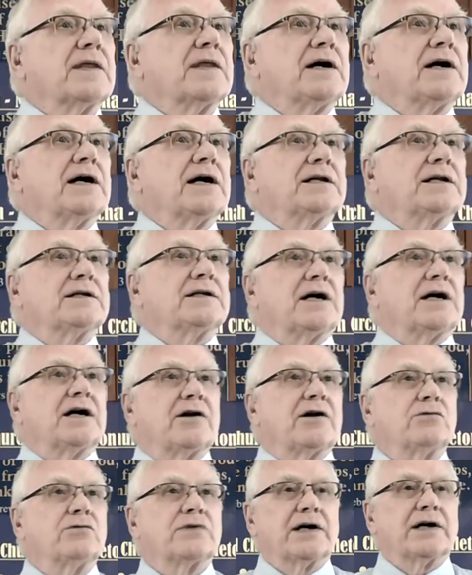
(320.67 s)
And
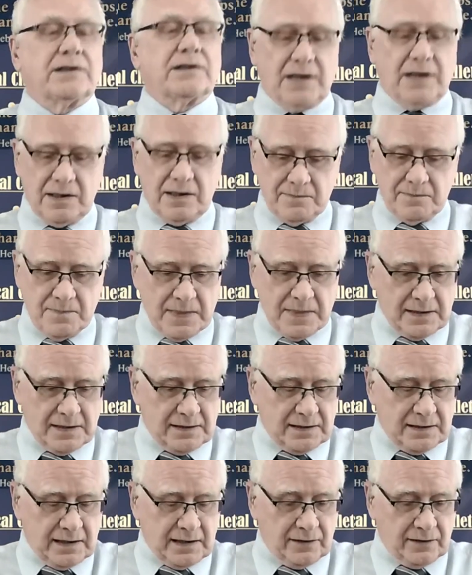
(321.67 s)
around that time,
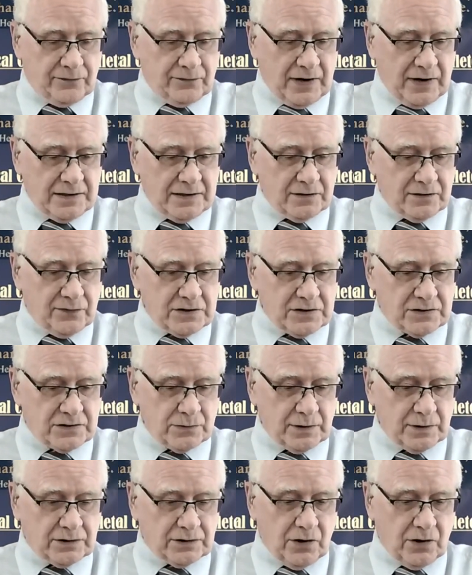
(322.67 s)
a friend of his who
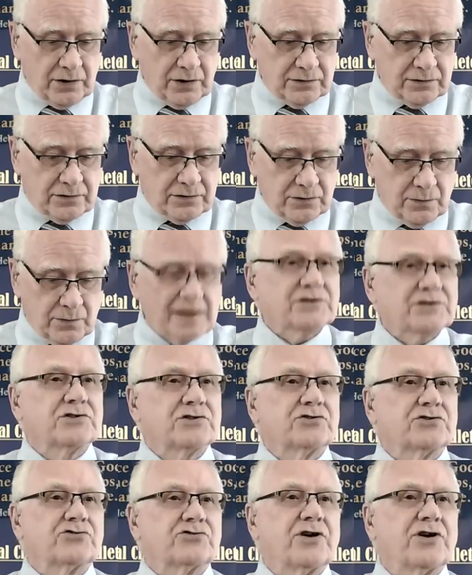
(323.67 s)
had gone to West
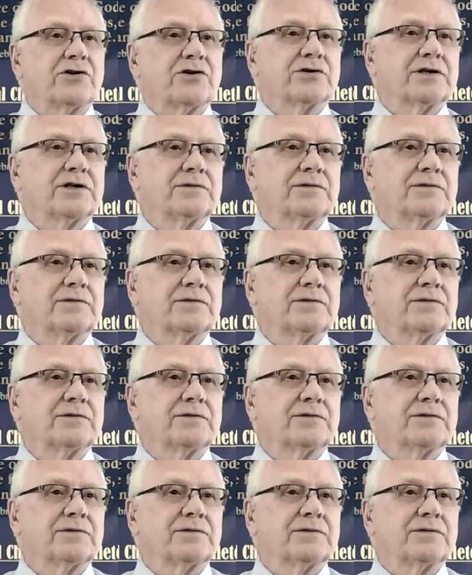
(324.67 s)
Australia